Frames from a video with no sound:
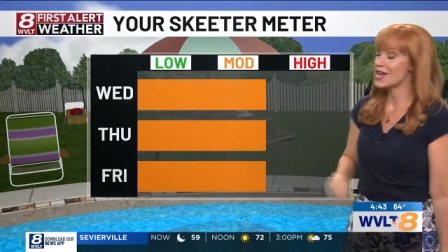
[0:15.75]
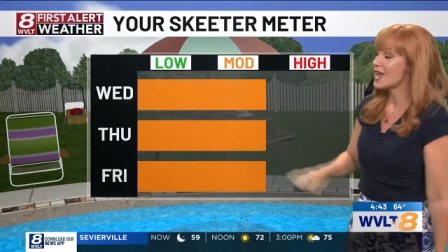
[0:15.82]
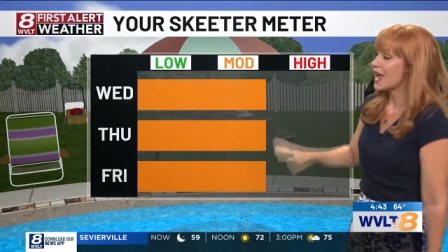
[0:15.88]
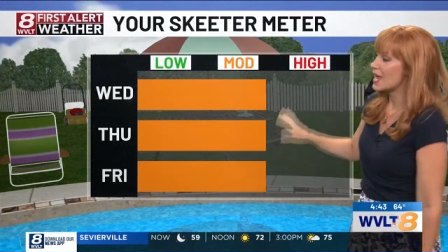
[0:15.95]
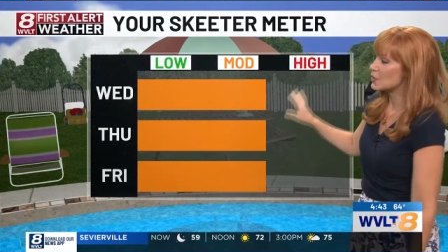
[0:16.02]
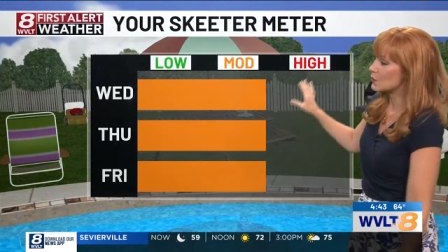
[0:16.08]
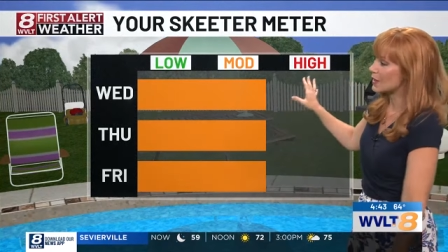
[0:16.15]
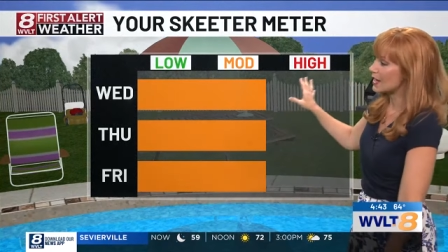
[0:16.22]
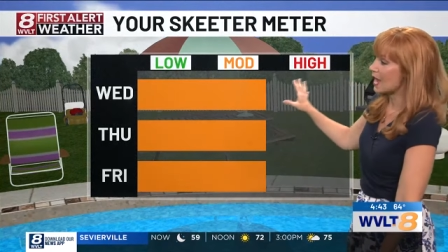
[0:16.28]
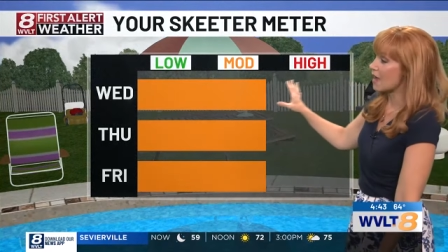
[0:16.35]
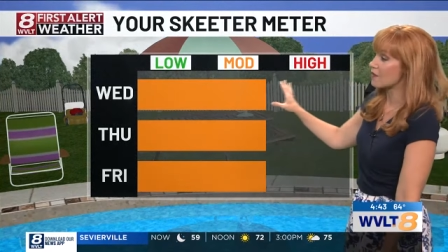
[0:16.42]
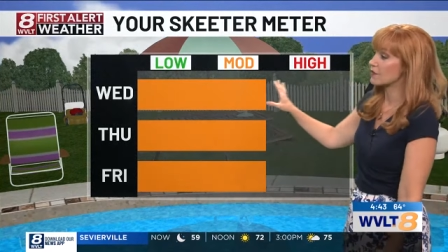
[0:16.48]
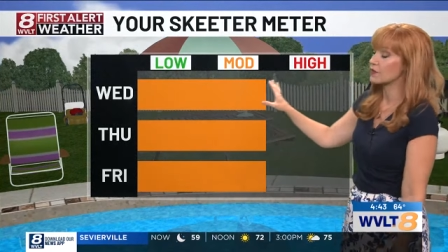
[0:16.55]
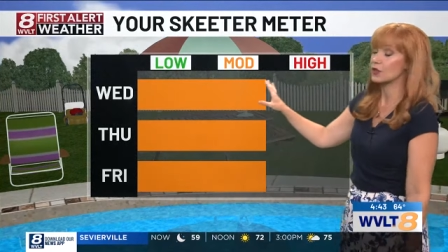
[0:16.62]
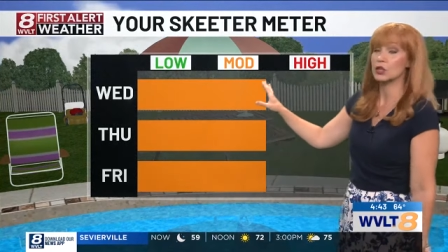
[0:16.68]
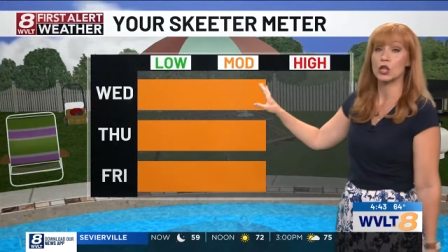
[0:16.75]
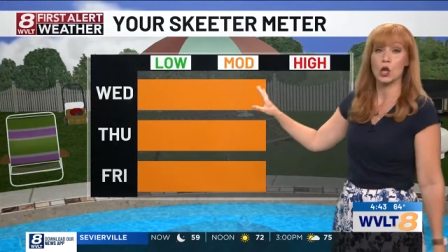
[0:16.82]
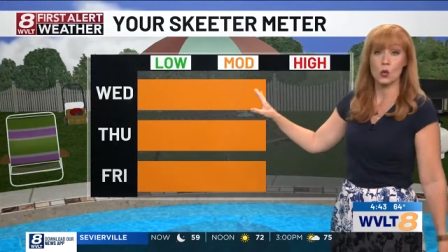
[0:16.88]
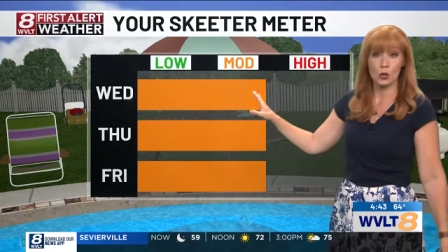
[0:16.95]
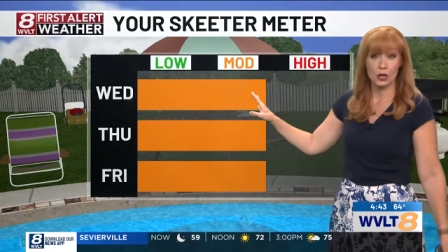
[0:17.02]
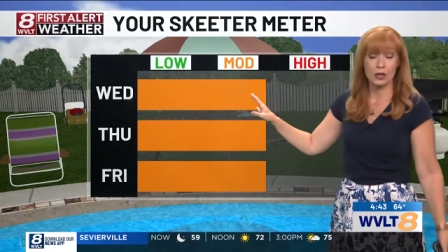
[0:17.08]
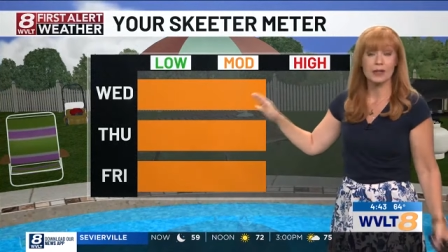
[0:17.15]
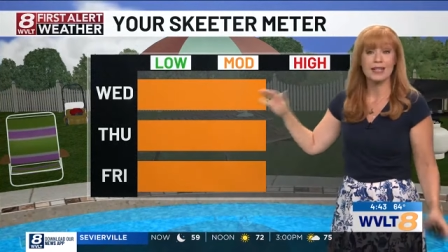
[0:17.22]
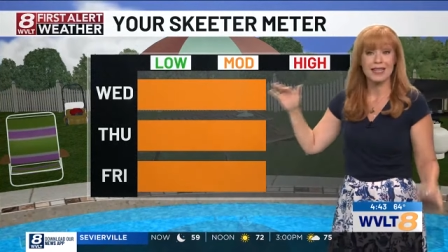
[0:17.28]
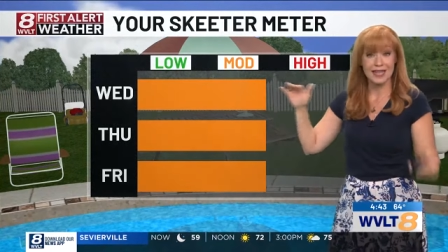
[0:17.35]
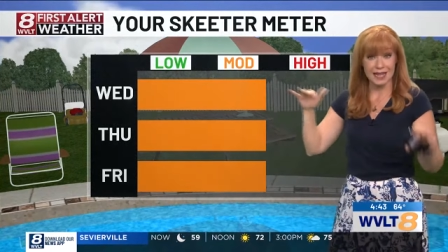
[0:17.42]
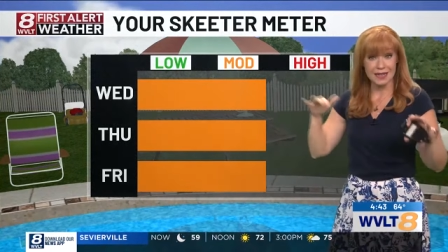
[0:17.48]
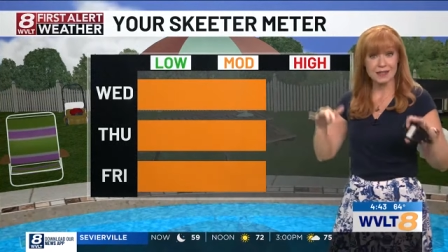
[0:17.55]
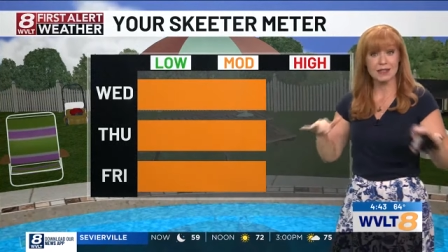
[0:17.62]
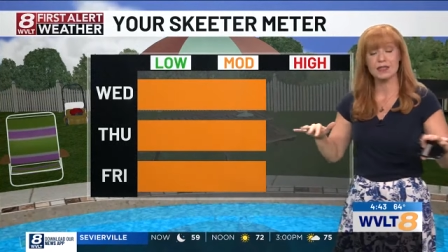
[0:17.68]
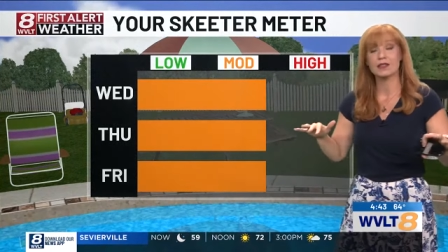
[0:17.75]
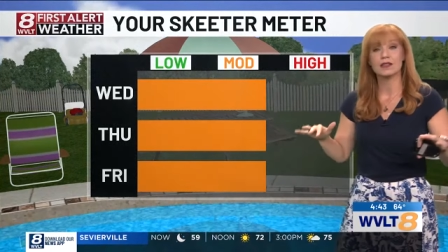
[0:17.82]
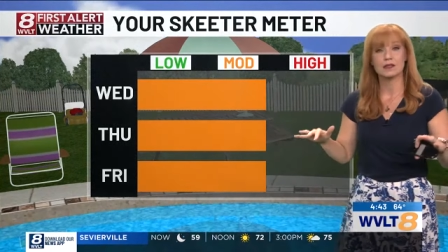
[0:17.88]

As we have lower heat,